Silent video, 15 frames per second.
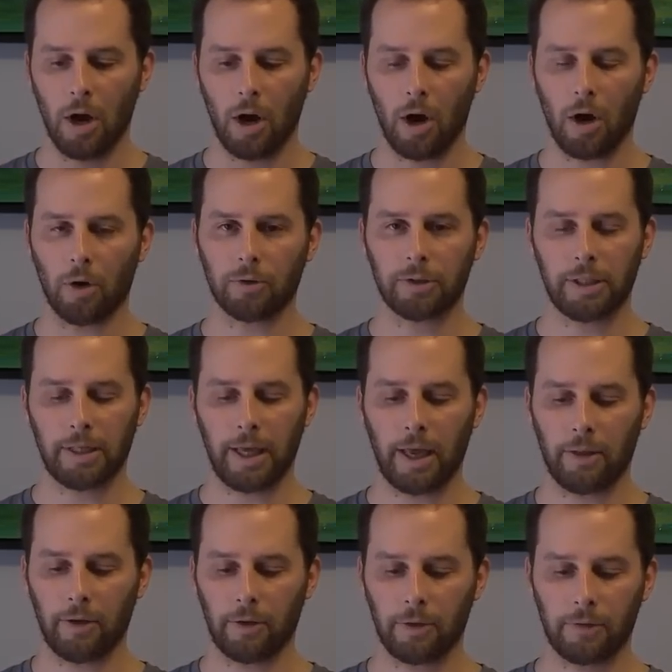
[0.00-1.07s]
all
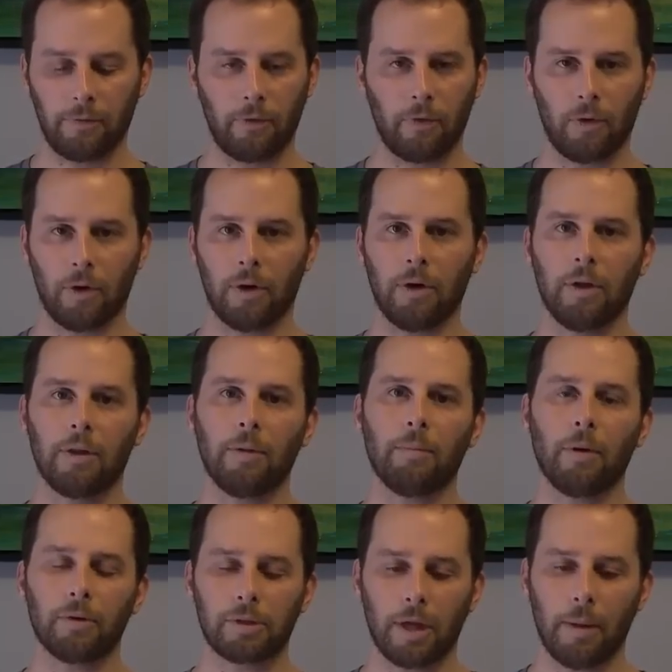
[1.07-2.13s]
together for the
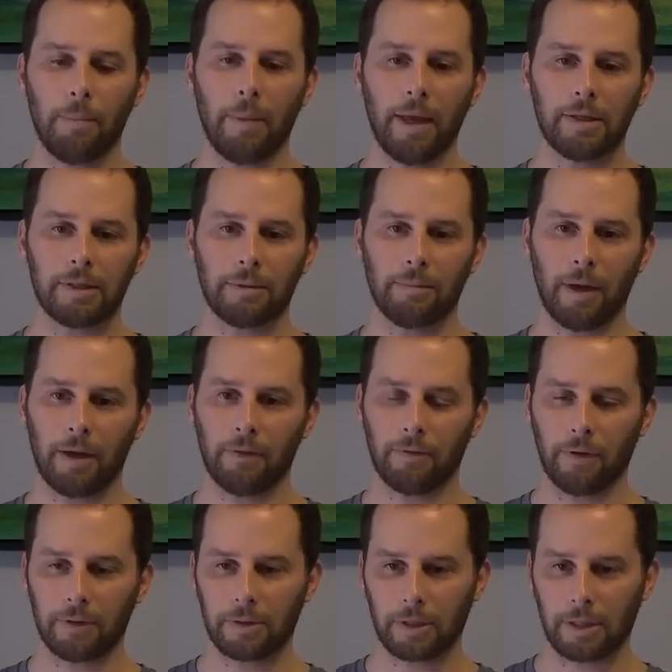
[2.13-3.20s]
most amazing benefits.